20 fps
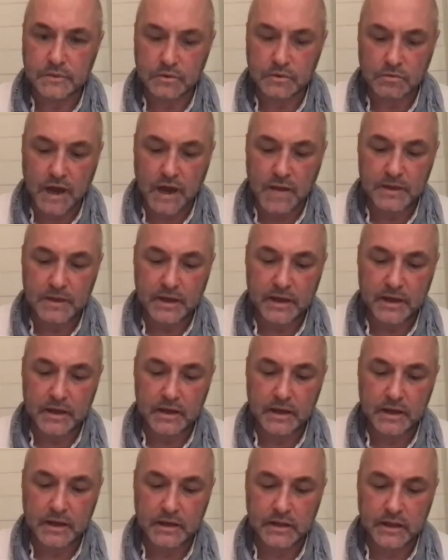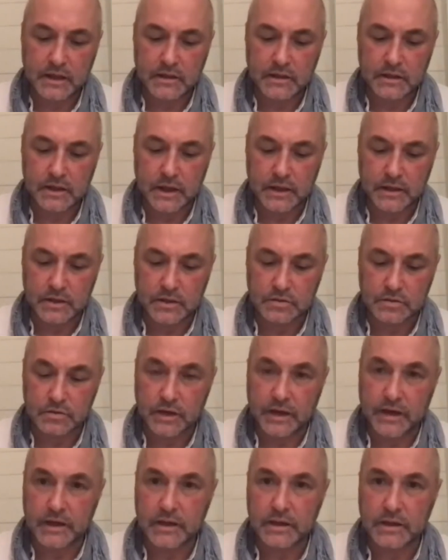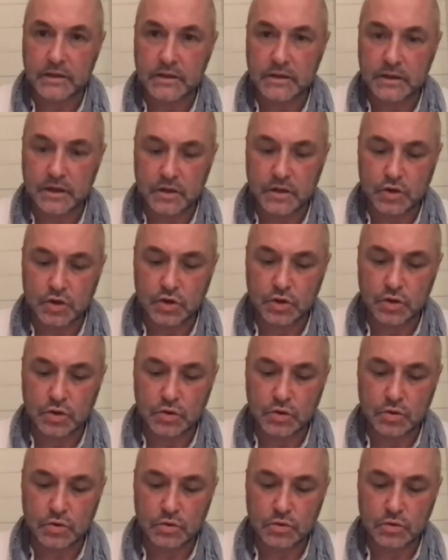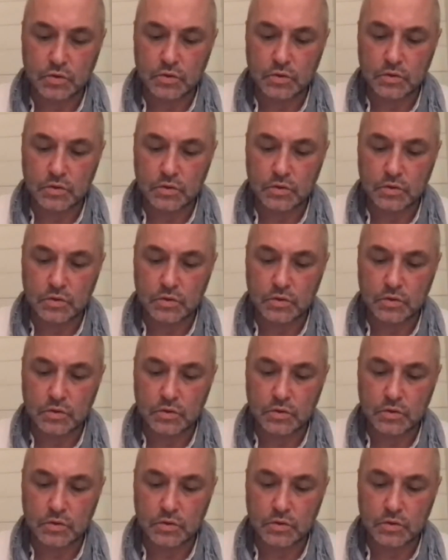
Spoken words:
Rami Elhanan, an Israeli, a Jew,